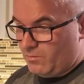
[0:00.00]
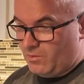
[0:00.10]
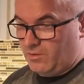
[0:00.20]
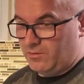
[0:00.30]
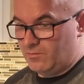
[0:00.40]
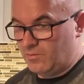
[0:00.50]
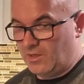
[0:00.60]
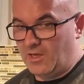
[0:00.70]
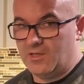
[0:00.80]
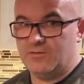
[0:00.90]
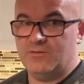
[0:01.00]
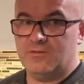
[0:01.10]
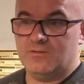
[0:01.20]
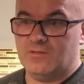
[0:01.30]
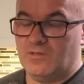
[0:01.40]
when we had
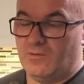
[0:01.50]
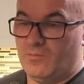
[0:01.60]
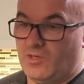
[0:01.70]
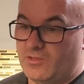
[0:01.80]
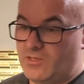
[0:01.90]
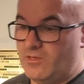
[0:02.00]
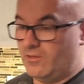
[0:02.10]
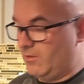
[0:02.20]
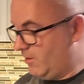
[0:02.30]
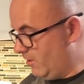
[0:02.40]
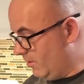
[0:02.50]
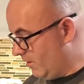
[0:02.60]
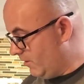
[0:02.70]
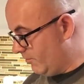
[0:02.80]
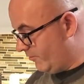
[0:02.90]
a year
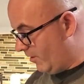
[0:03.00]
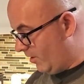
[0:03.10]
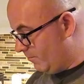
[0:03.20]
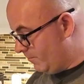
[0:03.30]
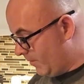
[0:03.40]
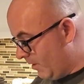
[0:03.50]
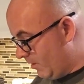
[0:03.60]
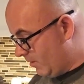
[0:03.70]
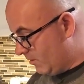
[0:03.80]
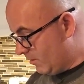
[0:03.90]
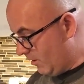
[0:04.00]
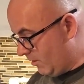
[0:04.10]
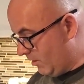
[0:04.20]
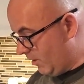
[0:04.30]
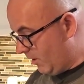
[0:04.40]
here on the farm that
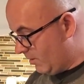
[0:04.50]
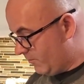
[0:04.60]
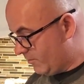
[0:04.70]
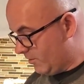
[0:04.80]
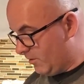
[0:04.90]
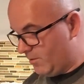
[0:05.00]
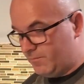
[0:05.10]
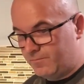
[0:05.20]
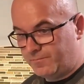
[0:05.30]
a lot of the